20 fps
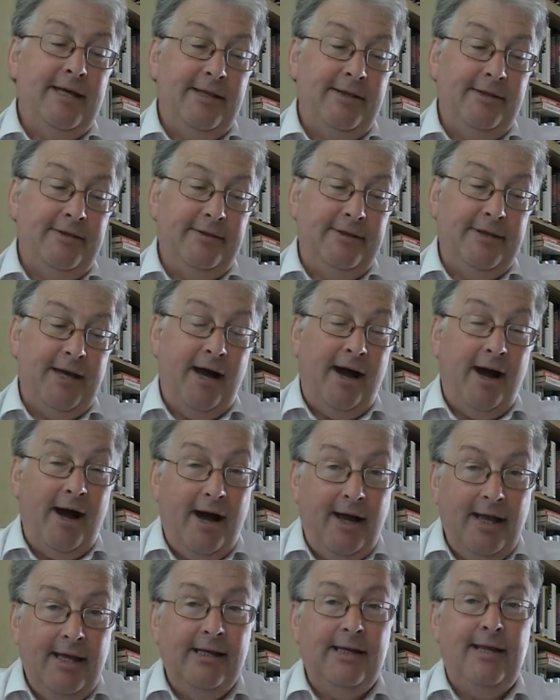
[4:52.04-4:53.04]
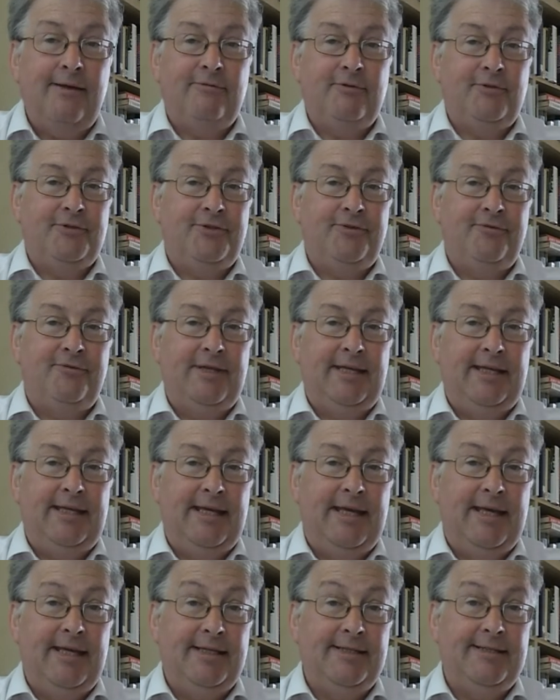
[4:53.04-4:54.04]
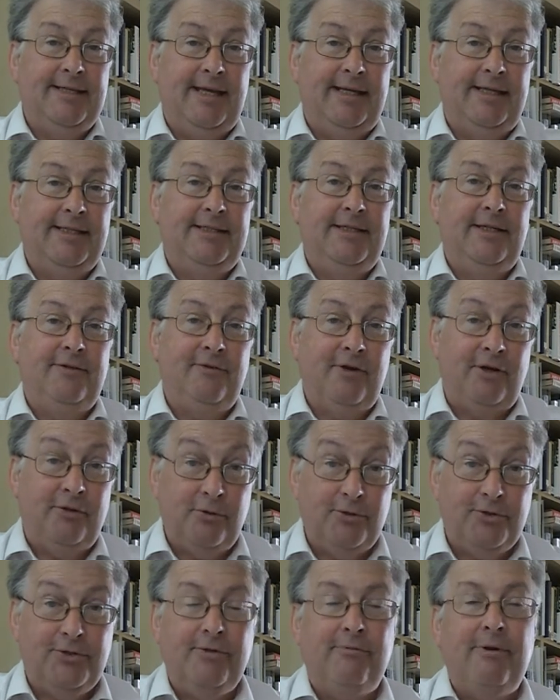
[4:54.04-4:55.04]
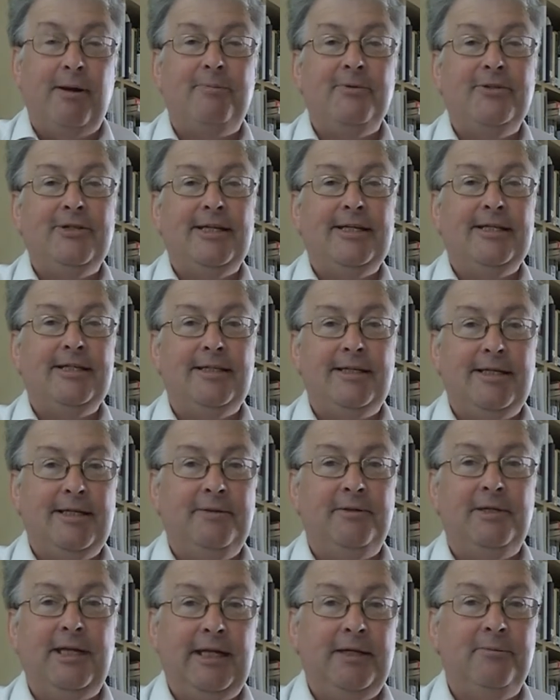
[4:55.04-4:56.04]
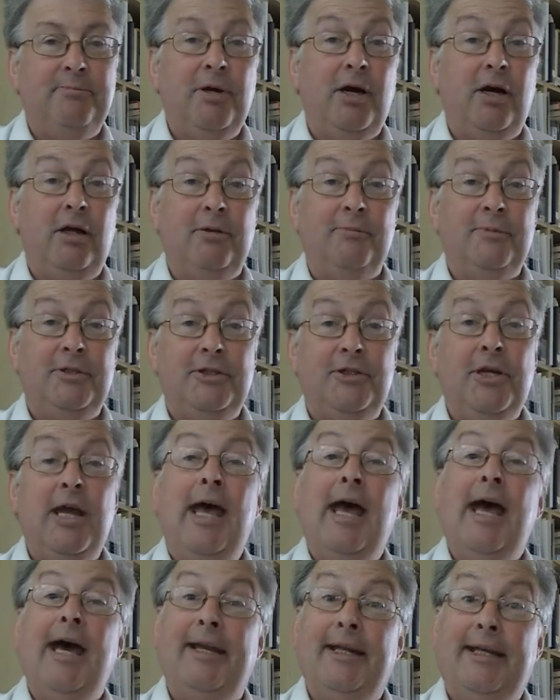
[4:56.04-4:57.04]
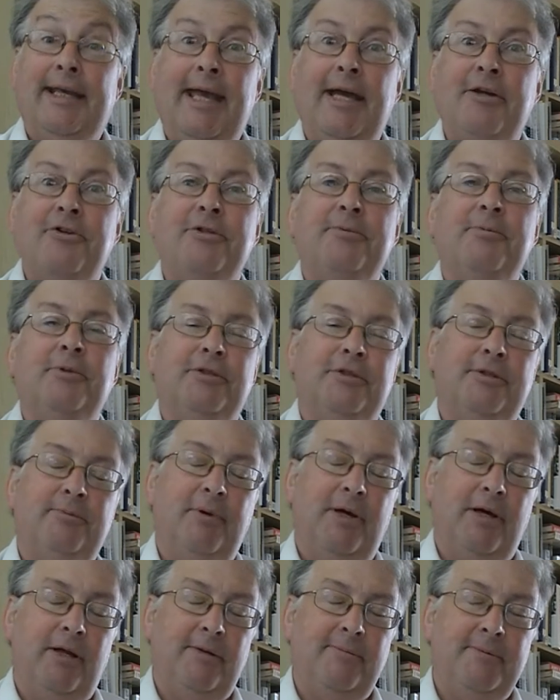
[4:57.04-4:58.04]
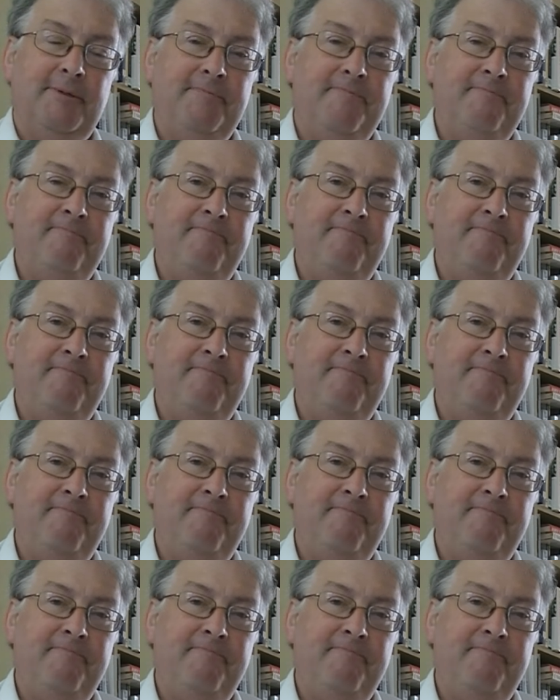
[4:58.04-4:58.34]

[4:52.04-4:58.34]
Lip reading: the higher levels of the executive are also represented in Parliament and accountable to Parliament.